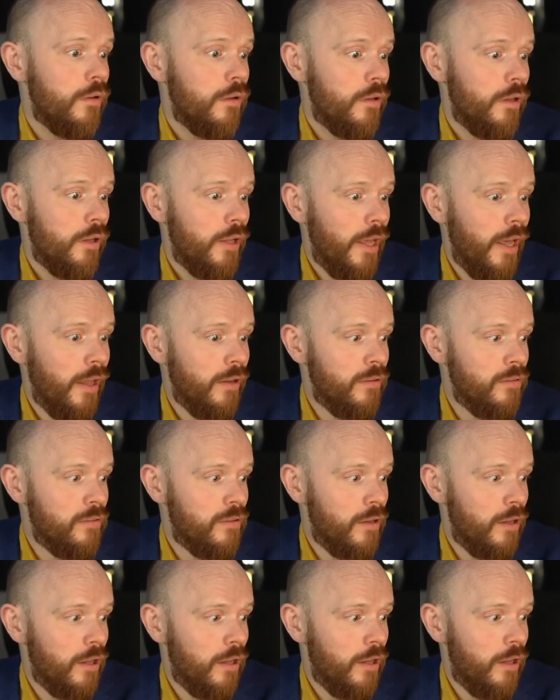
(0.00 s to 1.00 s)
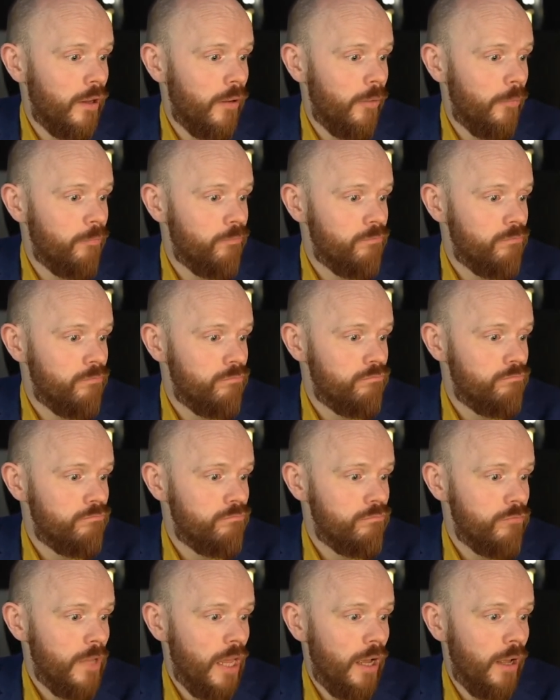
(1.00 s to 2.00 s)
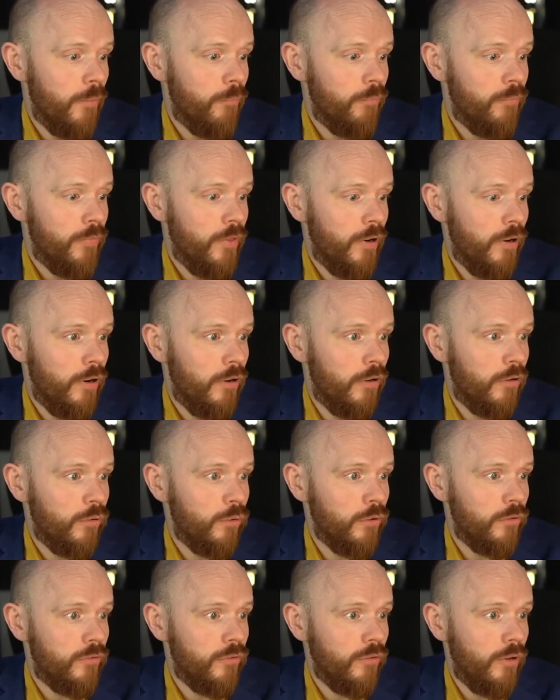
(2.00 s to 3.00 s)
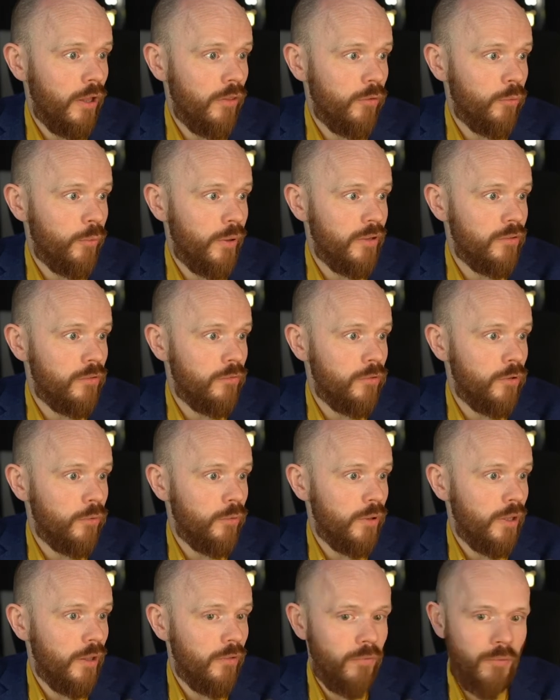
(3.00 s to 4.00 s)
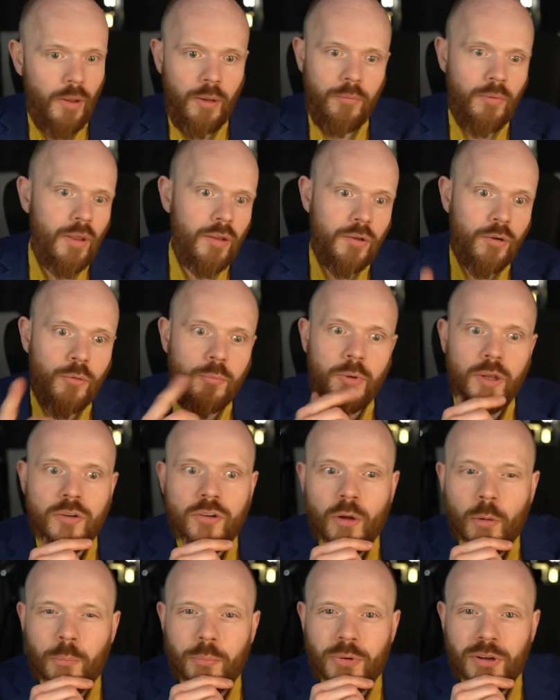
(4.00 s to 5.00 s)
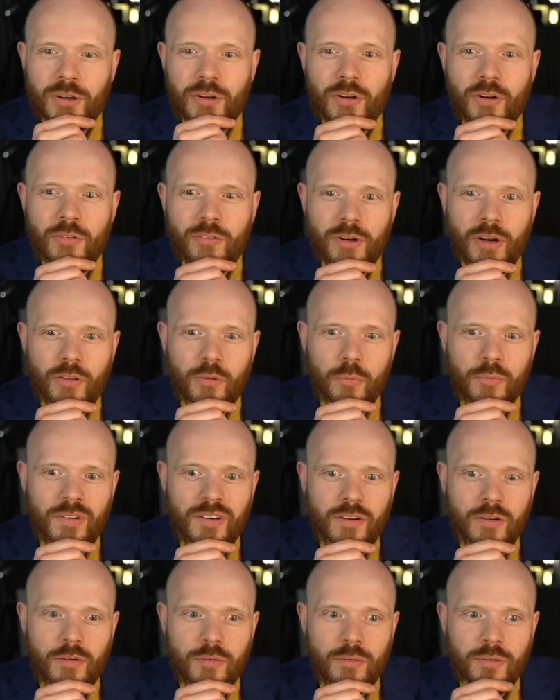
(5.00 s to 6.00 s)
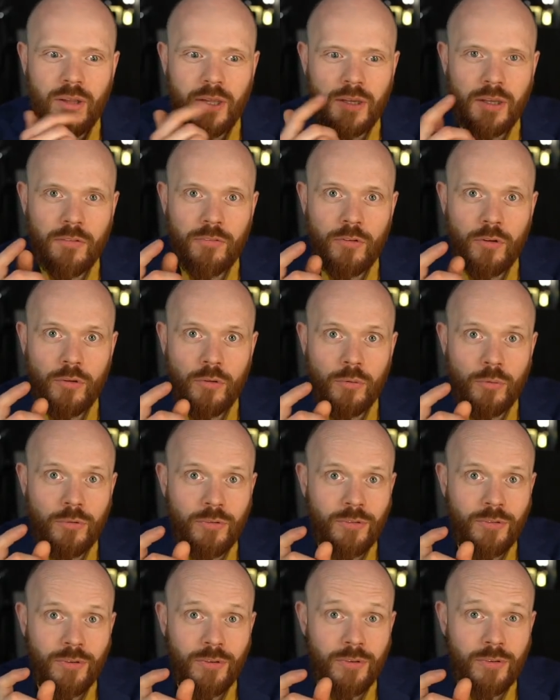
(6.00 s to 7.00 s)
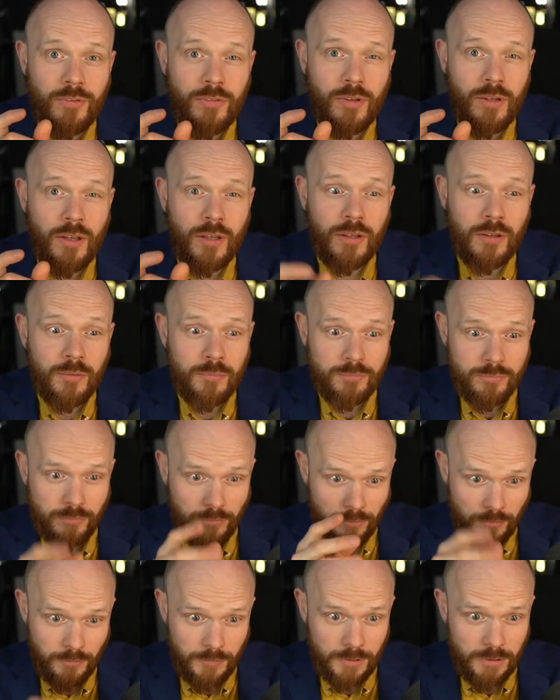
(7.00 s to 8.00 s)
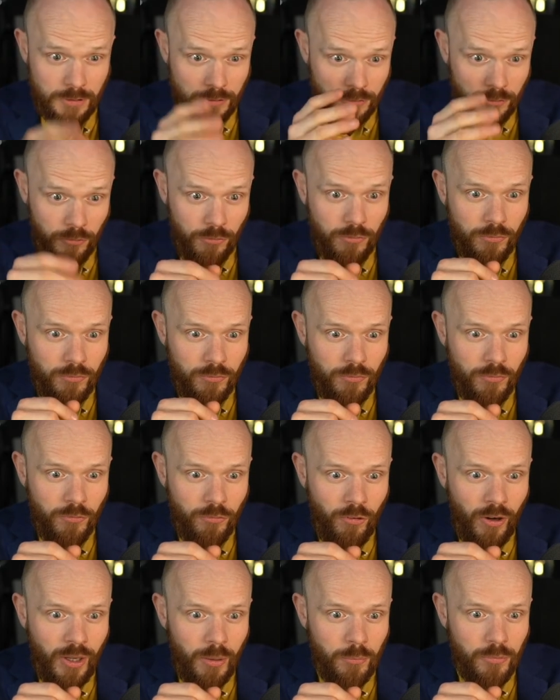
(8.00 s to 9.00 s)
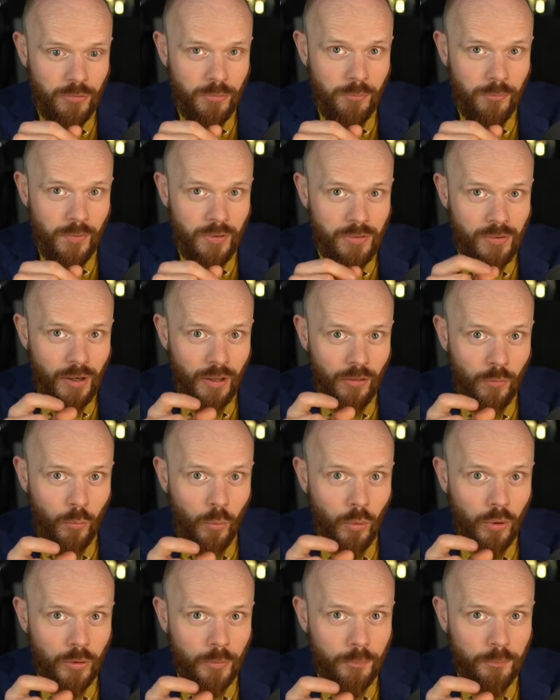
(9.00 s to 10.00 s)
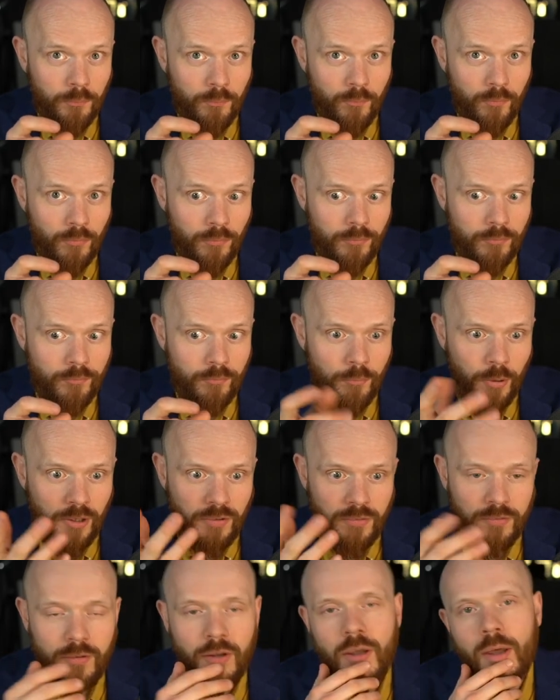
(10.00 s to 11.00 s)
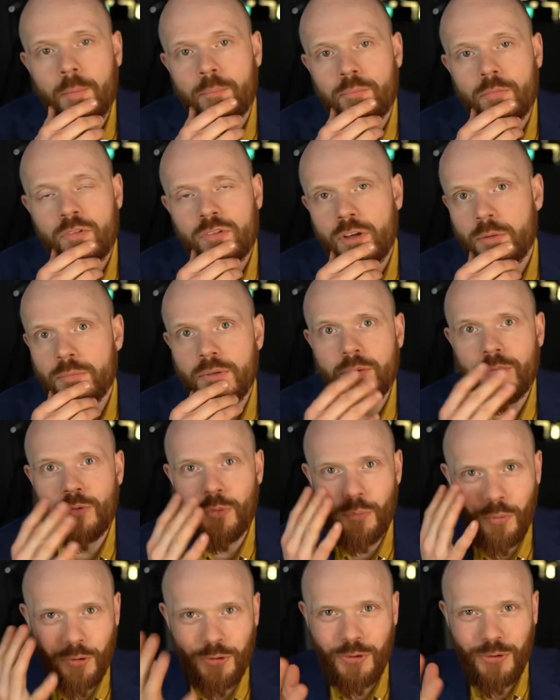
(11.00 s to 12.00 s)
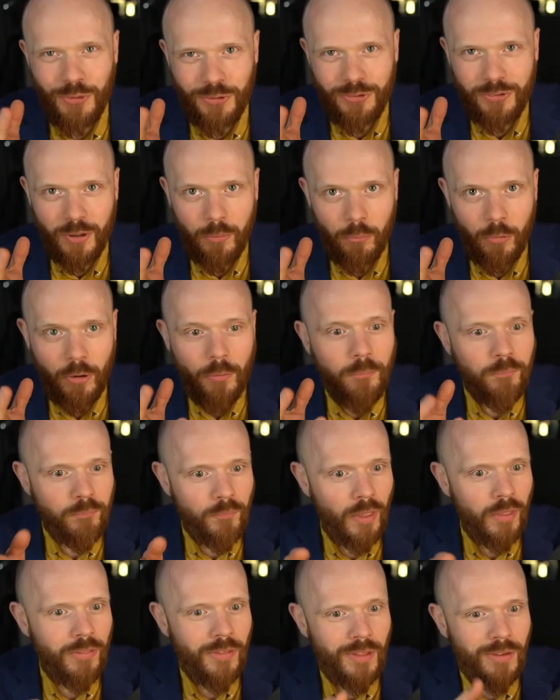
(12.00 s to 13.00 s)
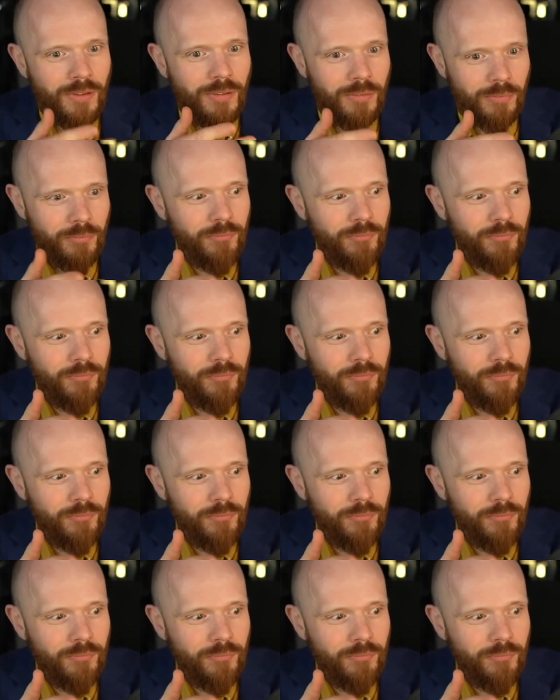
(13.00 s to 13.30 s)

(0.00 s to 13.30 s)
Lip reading: And there are also other ways of doing it. That could be a topic of another video, like if you use steel frames inside the wall. But sometimes you want to use timber, and then